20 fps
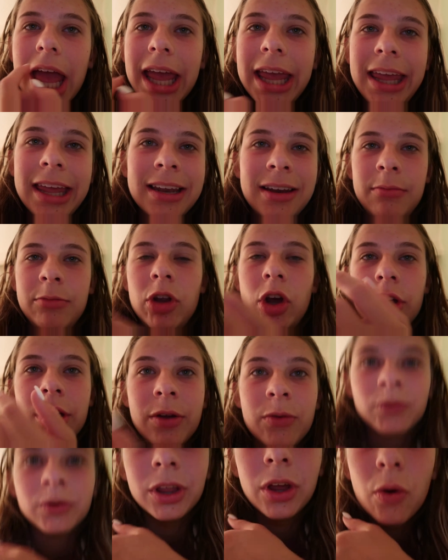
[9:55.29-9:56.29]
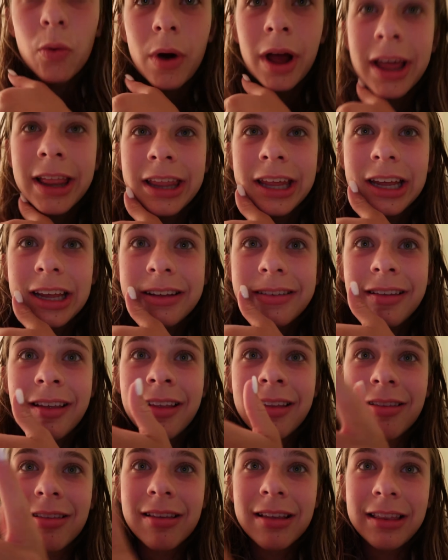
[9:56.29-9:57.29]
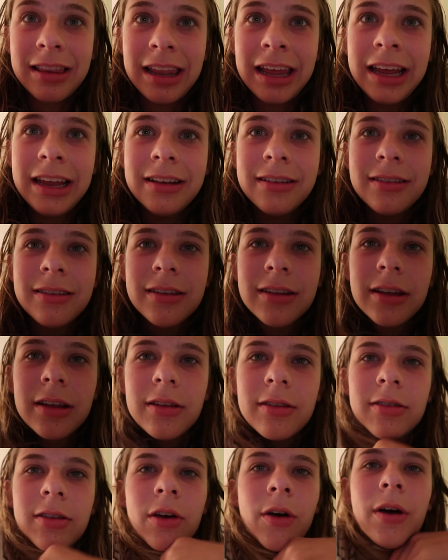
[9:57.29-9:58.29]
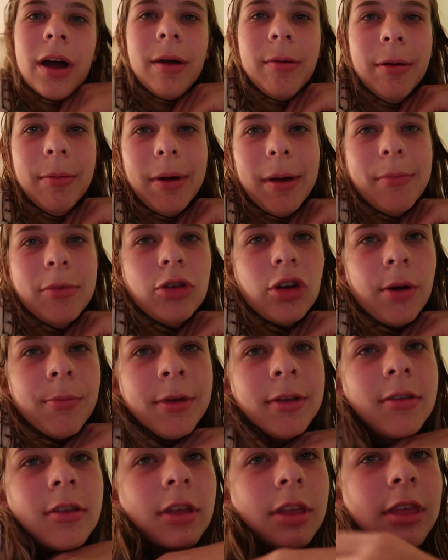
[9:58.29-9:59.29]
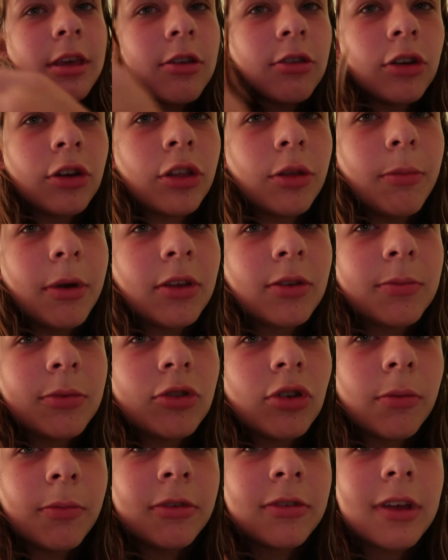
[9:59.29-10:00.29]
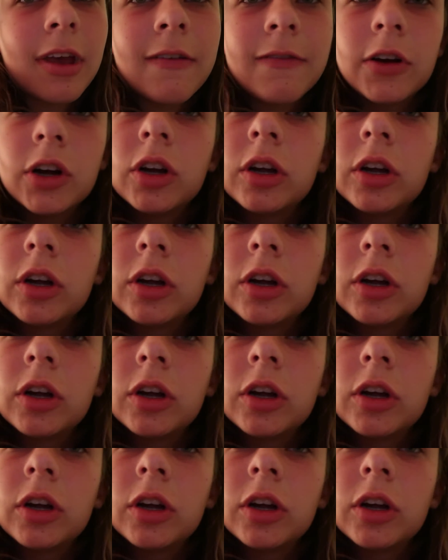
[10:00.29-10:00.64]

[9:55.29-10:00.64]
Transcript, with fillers: And I'm talking really quietly because it's late, so I'm in my pajamas. These are the best pajamas ever.